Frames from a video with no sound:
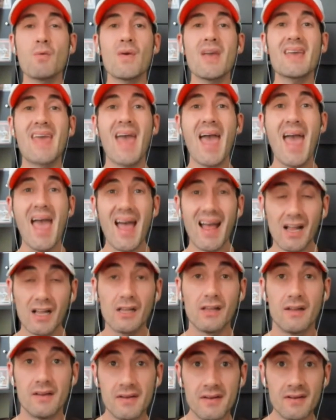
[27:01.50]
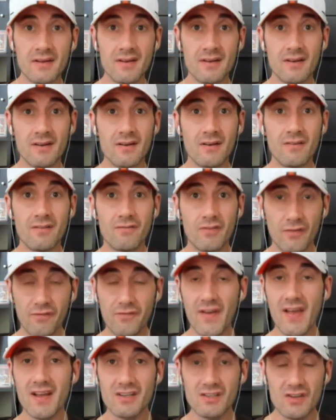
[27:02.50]
week hell for
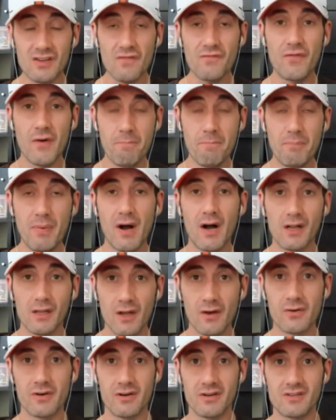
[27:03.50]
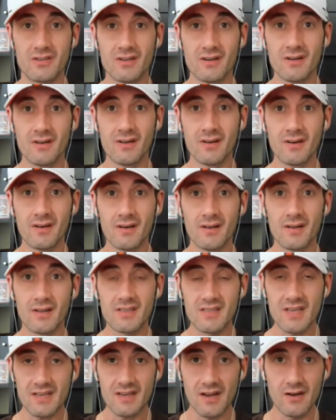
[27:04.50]
fantasy football owners.
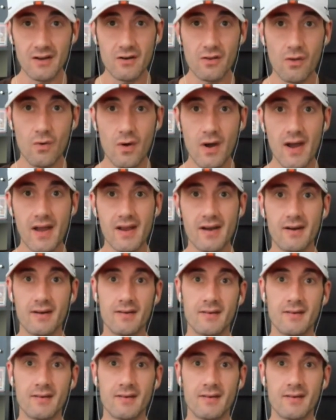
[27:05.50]
Let's get down to the wire.